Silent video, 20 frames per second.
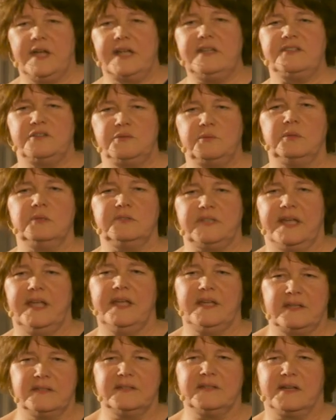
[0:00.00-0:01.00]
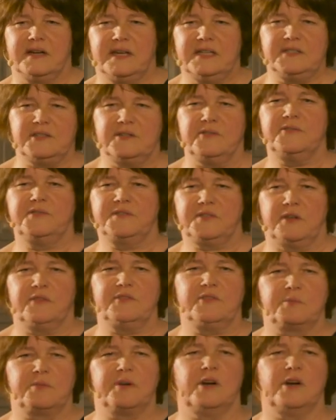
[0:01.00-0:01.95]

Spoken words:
they do all day is kind of solve the